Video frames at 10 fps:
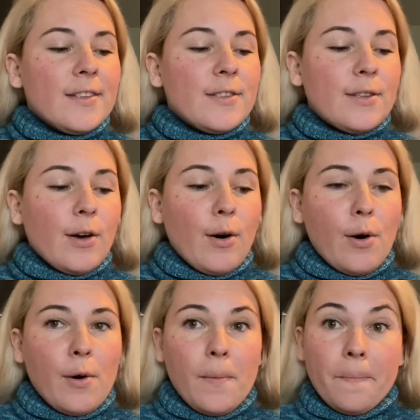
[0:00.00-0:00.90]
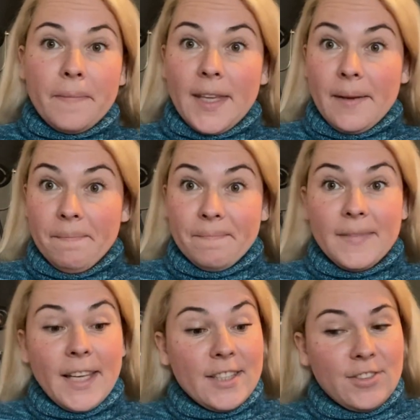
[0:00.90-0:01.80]
So yeah,
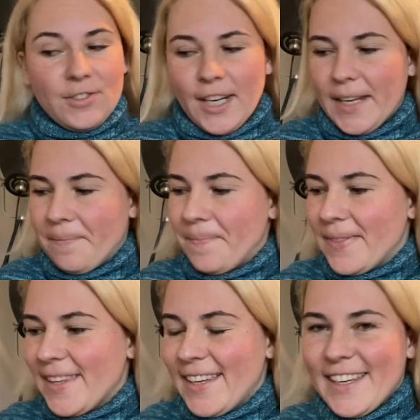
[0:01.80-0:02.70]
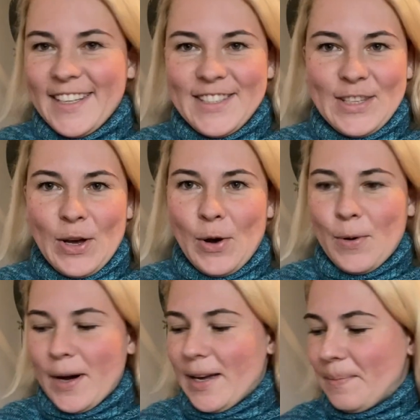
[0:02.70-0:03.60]
let's try.
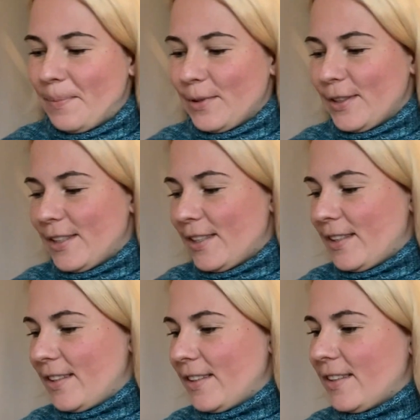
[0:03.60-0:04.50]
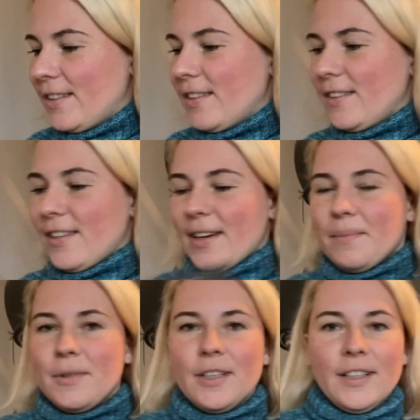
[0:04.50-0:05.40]
So I put the
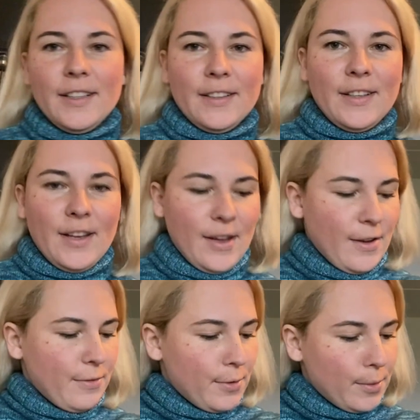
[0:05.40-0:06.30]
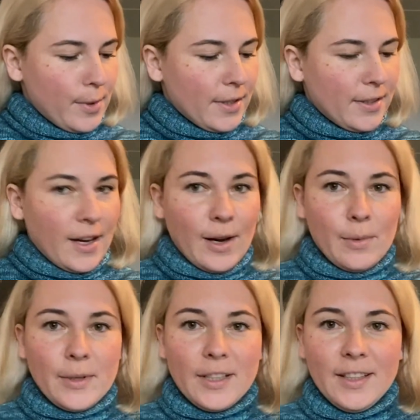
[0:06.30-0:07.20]
timer for 1
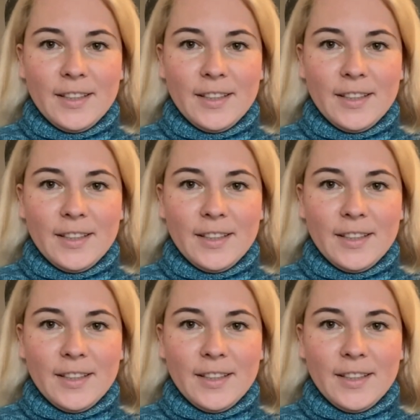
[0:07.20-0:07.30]
hour.